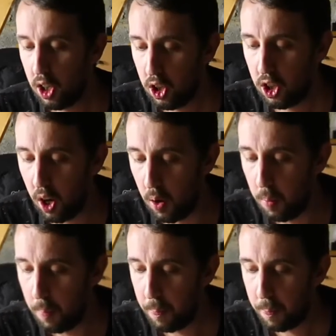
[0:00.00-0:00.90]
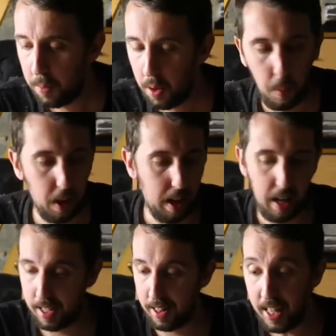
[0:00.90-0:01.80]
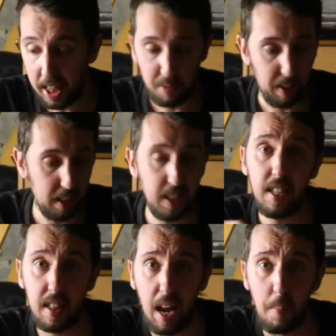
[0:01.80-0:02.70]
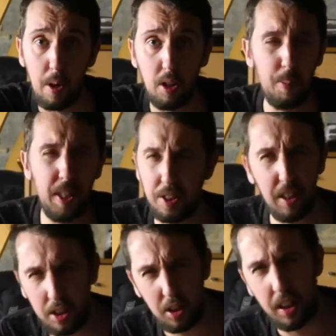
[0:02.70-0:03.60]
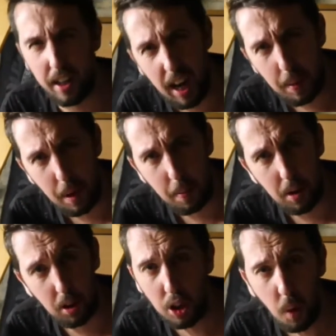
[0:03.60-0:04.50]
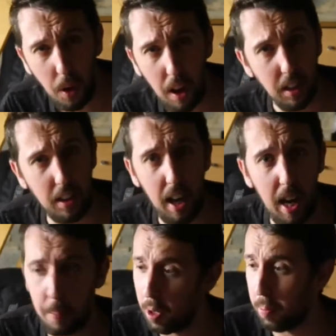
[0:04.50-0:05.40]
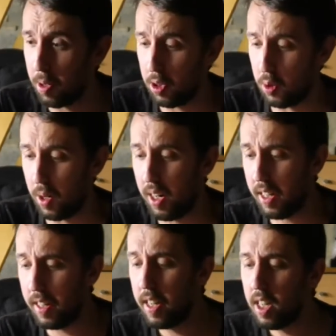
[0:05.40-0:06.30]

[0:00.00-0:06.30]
So, we're going to add these figures into that box because this is just a cardboard box. No one likes cardboard boxes, right?